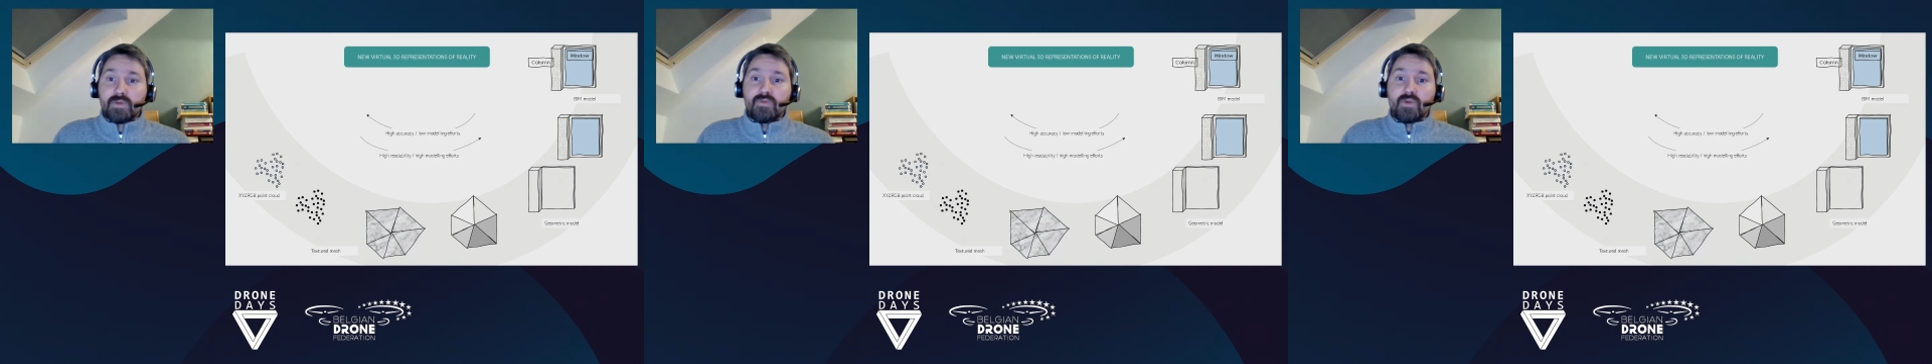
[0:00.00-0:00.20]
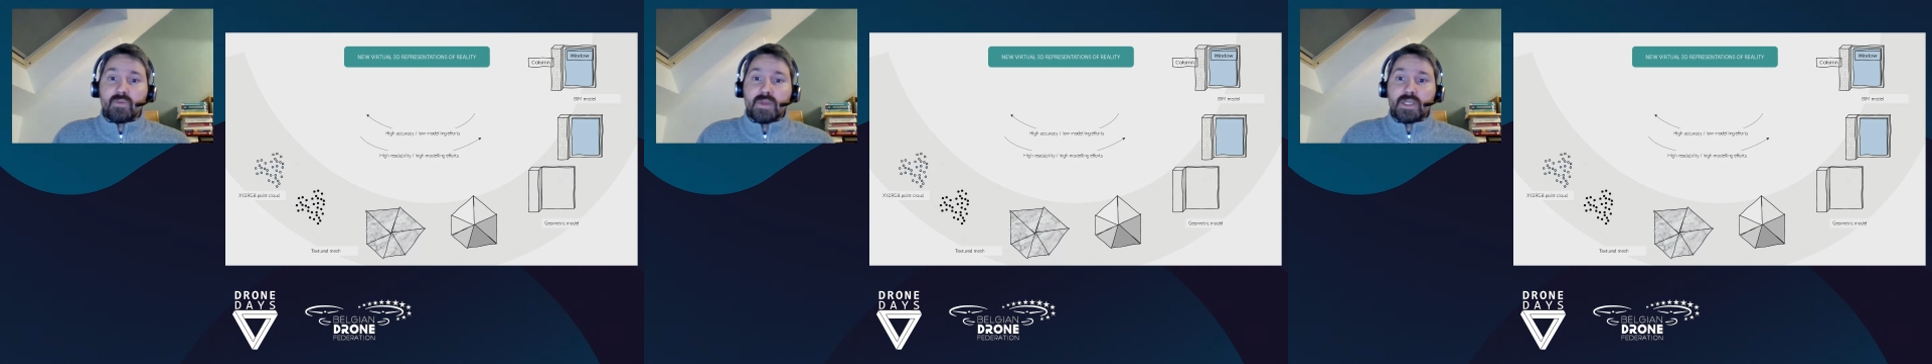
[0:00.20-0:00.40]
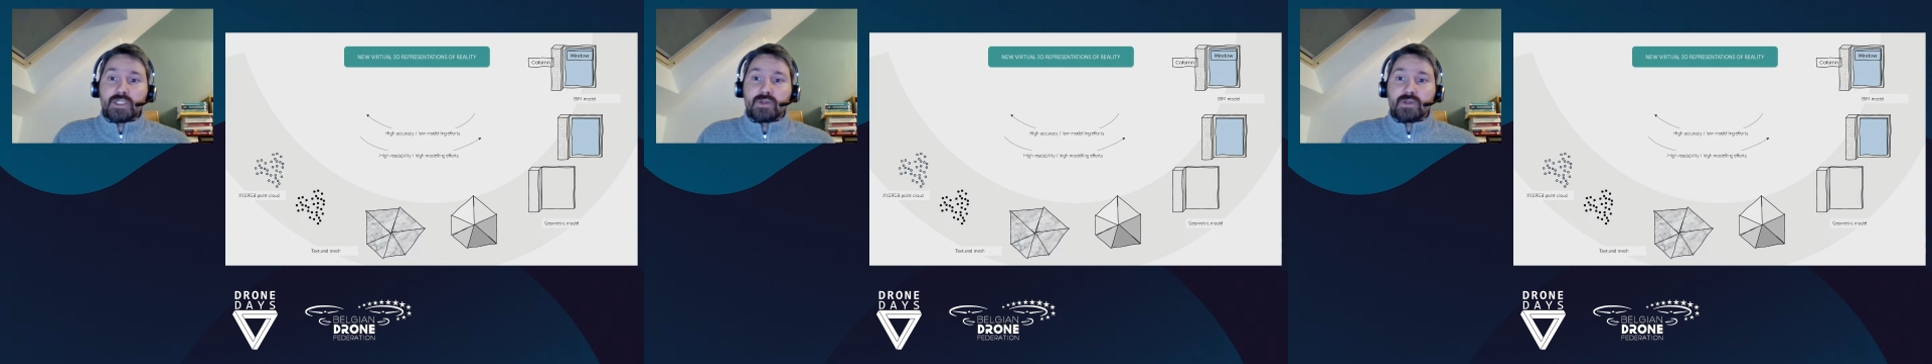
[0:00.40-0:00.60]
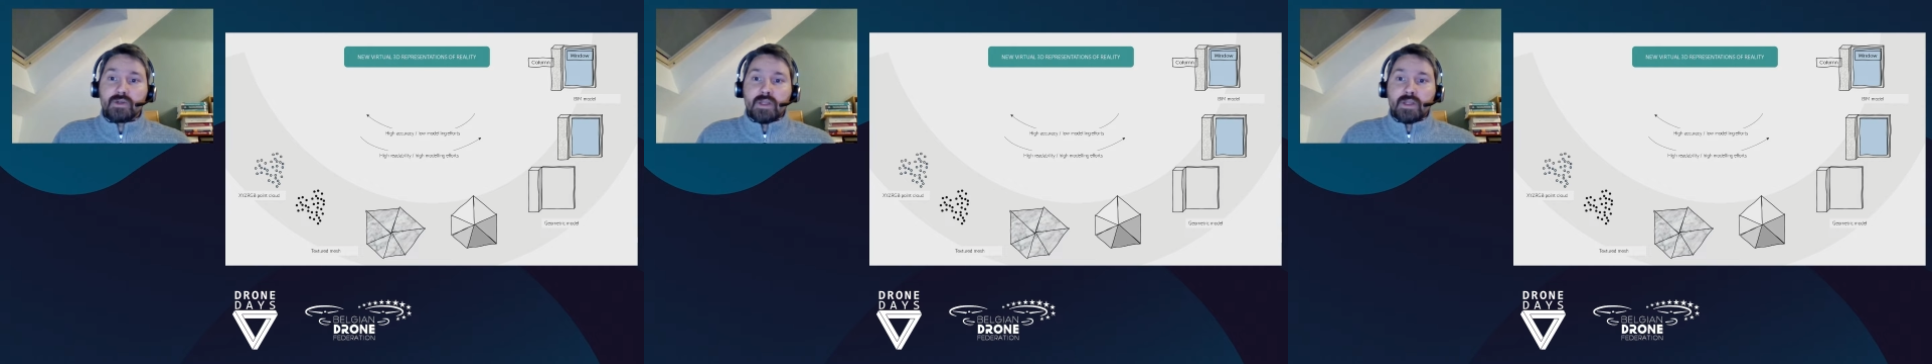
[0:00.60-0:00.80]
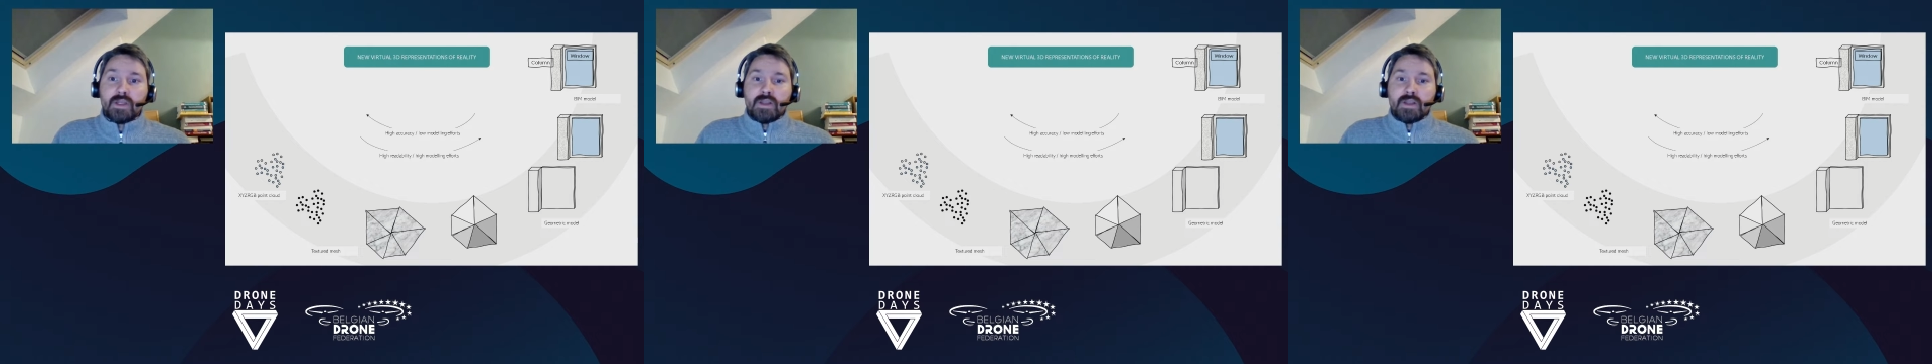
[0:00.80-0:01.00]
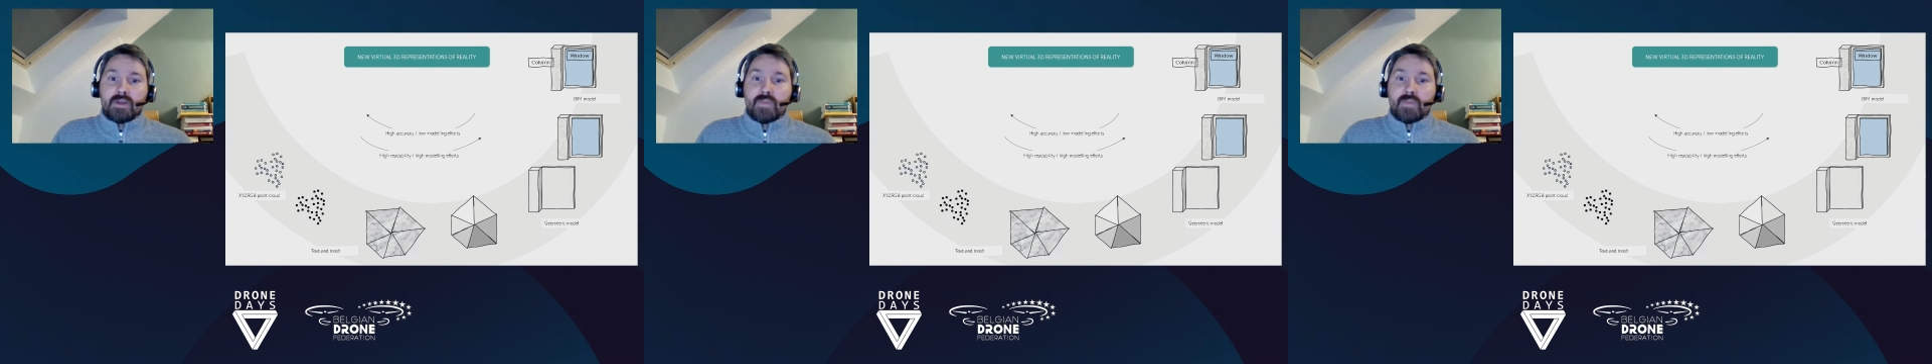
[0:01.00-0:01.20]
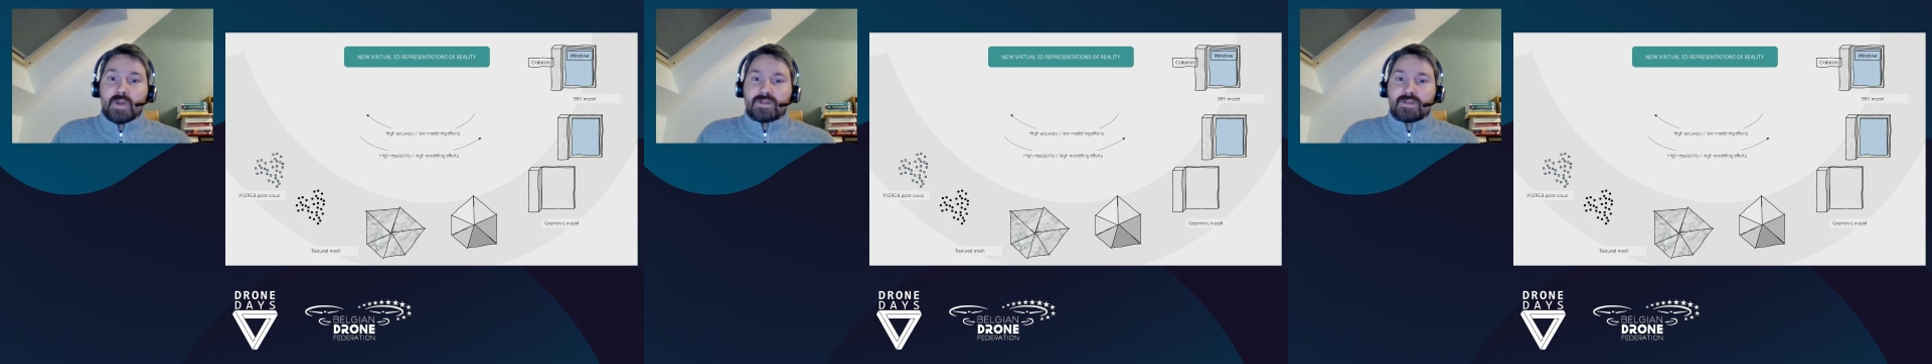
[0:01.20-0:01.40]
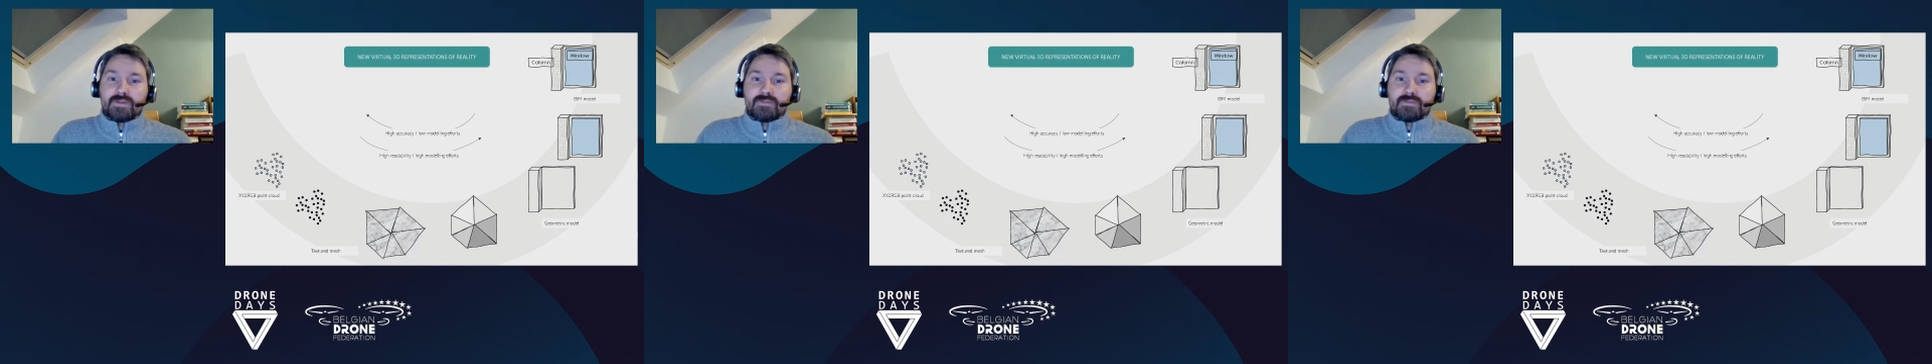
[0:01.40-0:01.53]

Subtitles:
information, but